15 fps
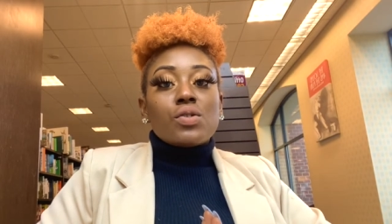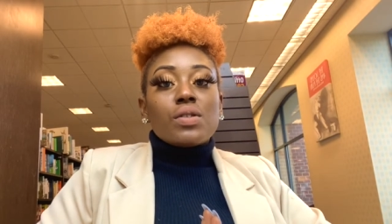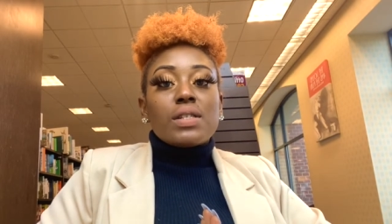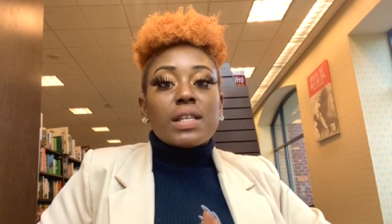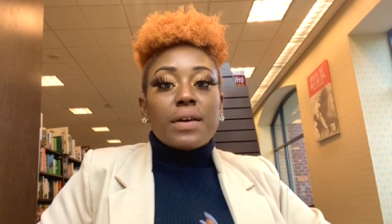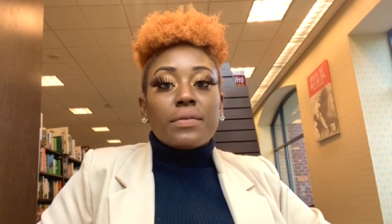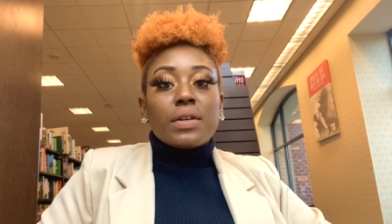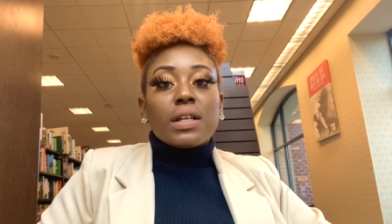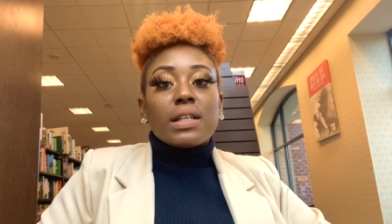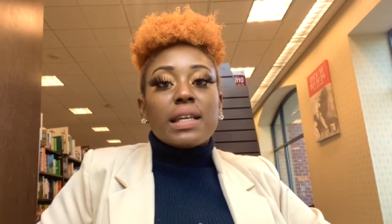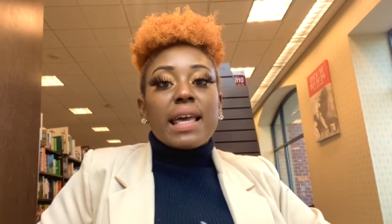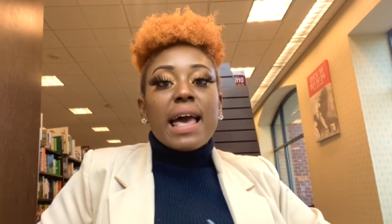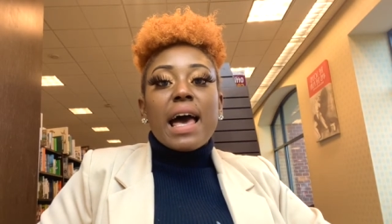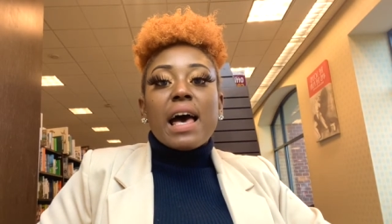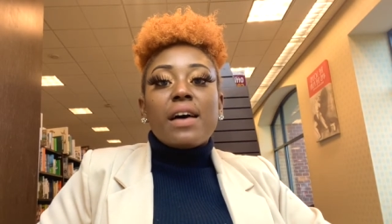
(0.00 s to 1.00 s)
should definitely
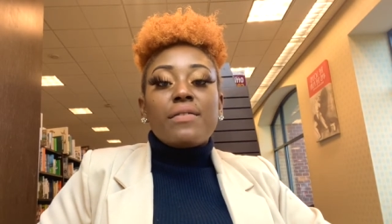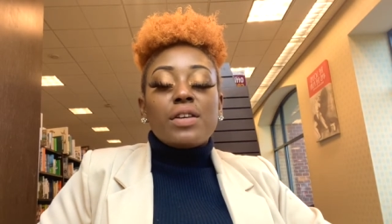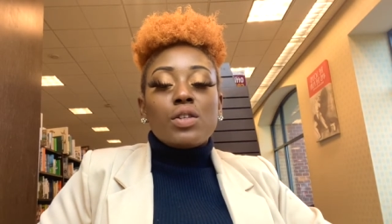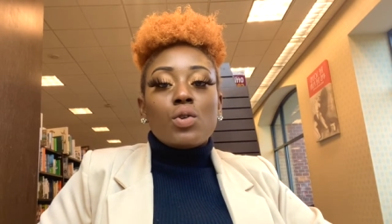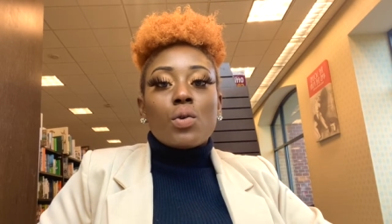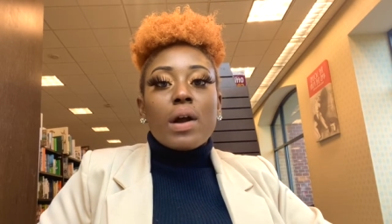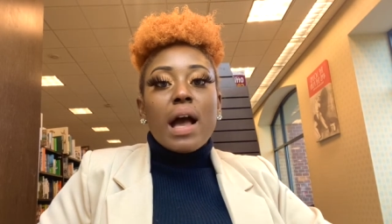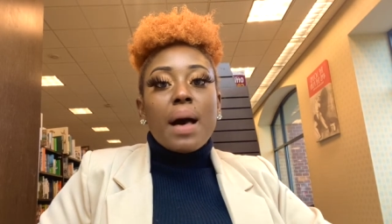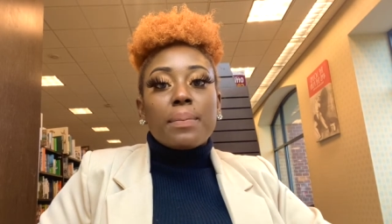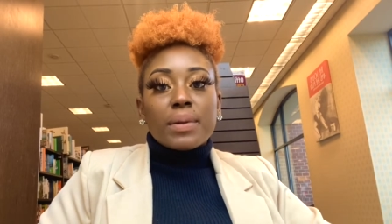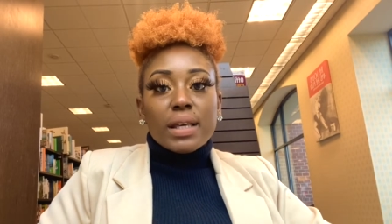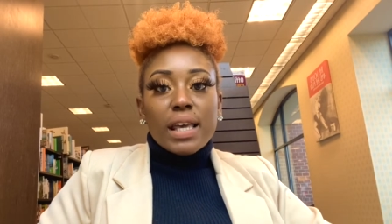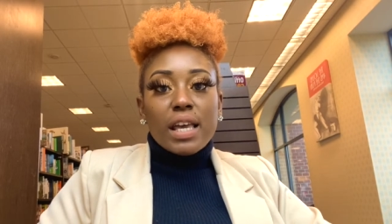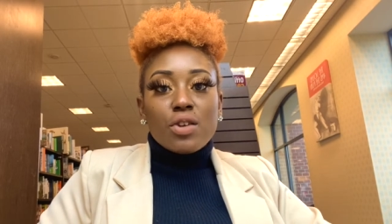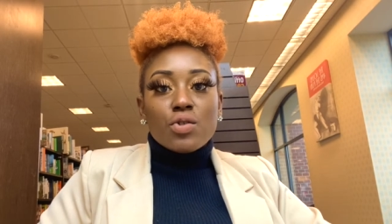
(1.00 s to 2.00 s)
have in your
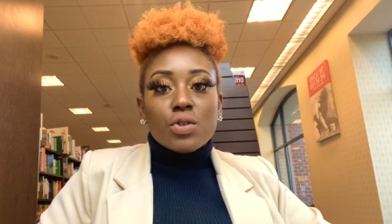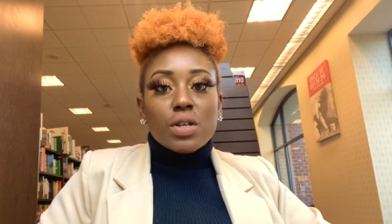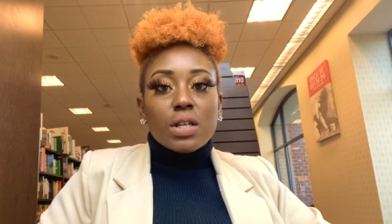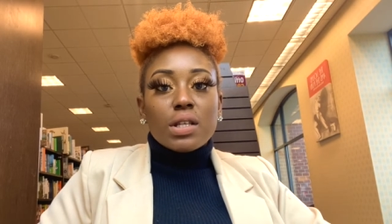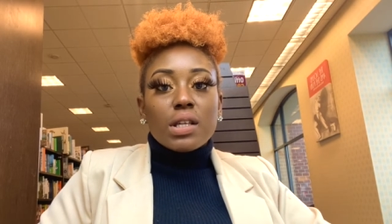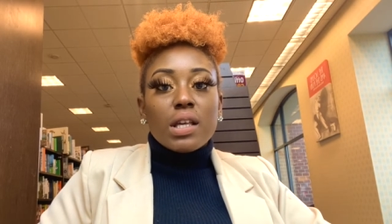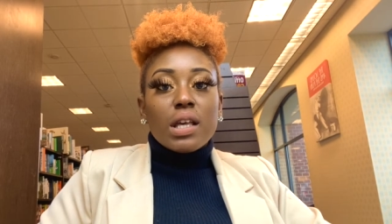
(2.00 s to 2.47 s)
application